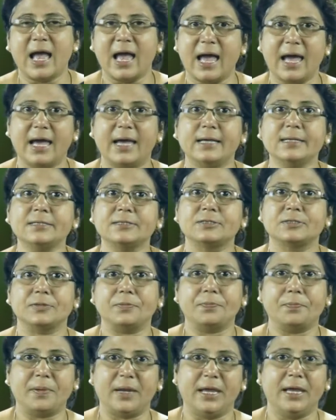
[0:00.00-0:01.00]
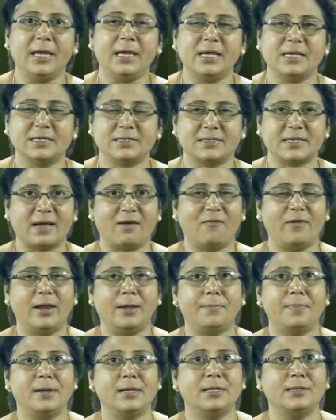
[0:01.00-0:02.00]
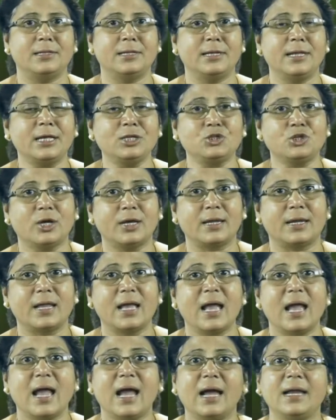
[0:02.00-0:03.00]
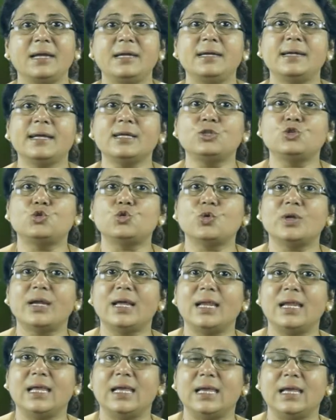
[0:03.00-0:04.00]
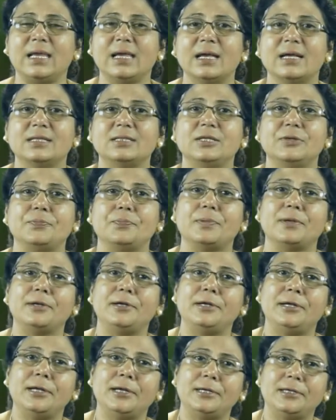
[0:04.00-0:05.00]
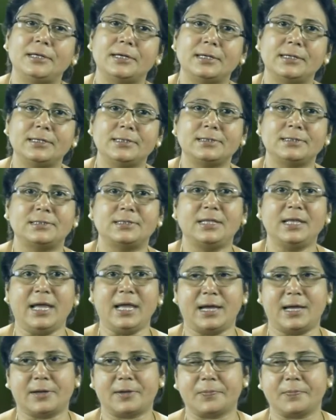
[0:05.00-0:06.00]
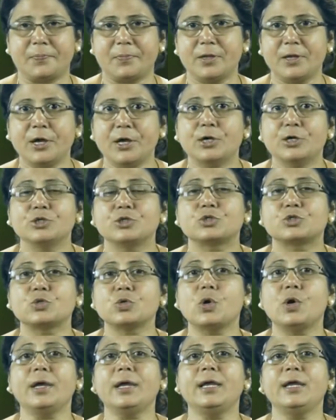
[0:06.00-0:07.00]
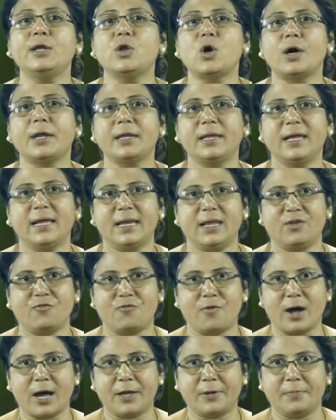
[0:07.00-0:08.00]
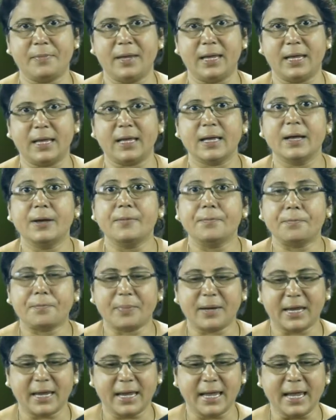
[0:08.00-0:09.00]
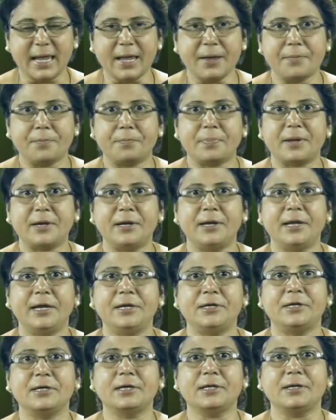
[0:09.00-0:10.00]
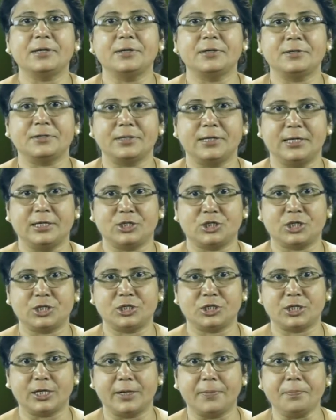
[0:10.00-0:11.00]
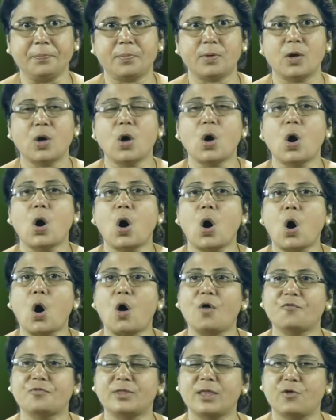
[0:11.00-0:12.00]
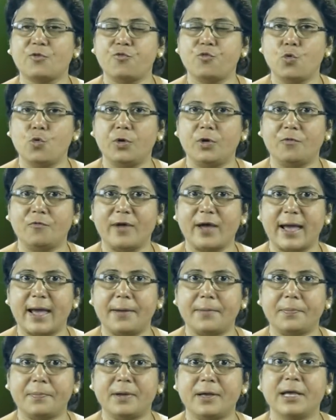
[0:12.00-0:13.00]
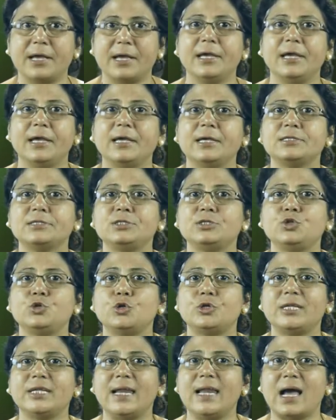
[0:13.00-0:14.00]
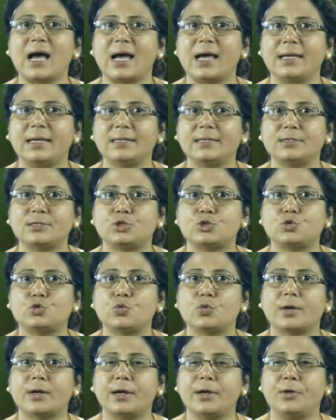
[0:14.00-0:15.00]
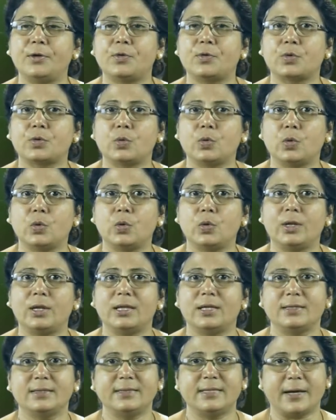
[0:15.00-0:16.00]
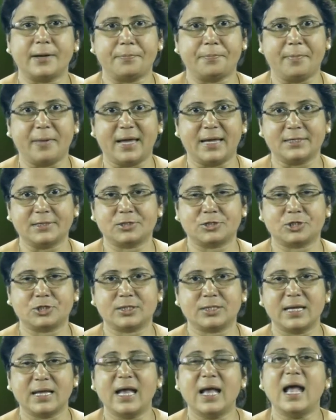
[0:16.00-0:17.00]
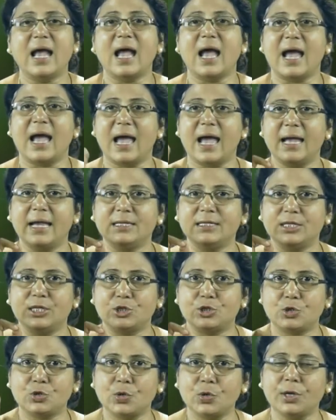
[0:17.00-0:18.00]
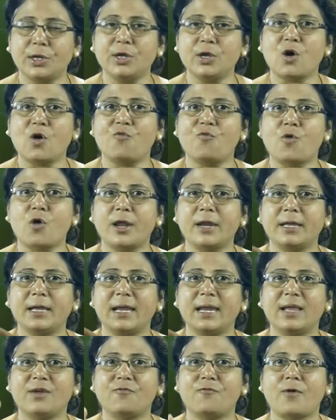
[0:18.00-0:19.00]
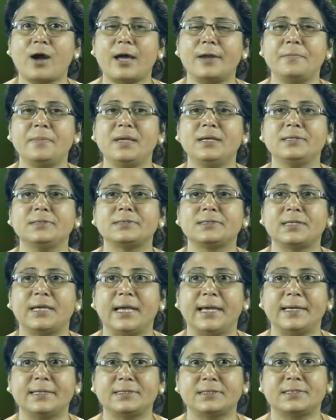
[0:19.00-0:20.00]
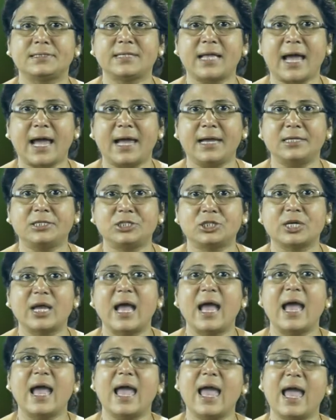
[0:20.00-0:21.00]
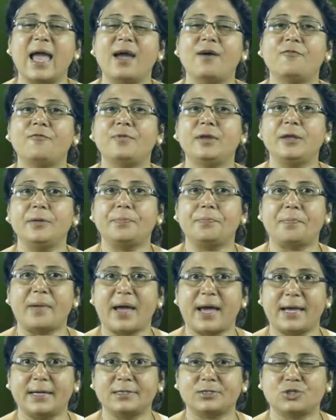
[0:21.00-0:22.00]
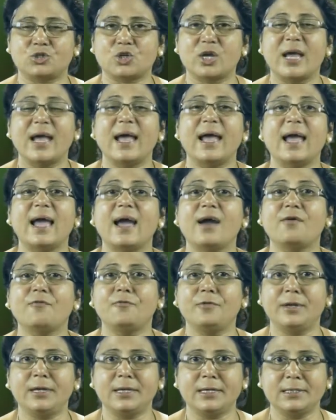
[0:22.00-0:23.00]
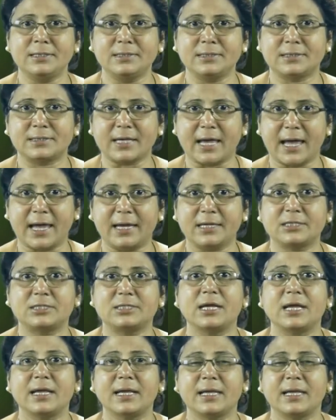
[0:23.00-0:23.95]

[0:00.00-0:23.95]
as prey is available in the nature and naturally the predator is there. So, in organic farming, prey-predator relationship of the food web is utilized to control the pest. And the theory of organic farming says that every pest, every insect